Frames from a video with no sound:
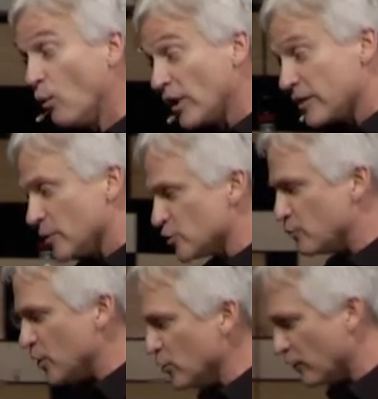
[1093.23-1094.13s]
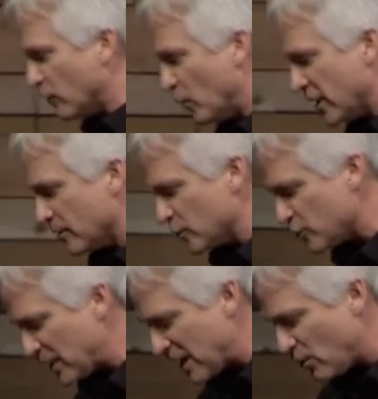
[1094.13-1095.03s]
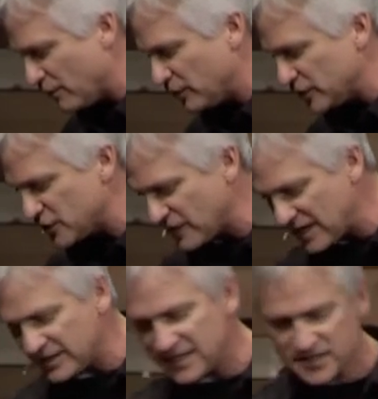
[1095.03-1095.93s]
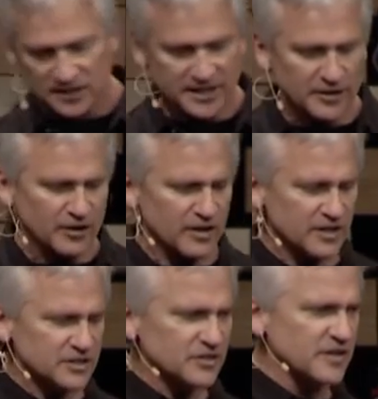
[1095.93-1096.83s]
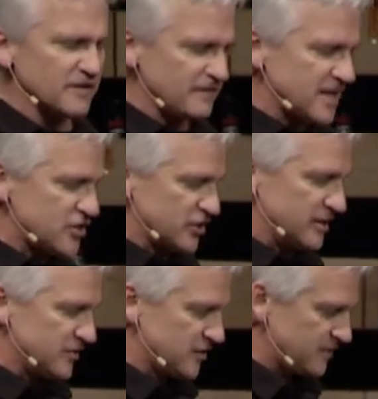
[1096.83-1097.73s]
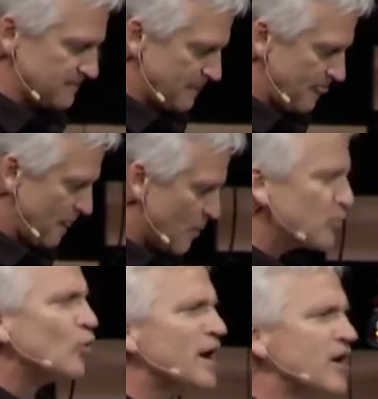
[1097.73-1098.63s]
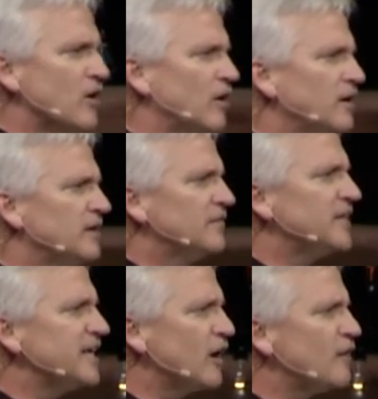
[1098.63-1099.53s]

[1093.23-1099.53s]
One of the most beautiful, one of the most powerful is found in his letter to the Ephesians, a prayer that he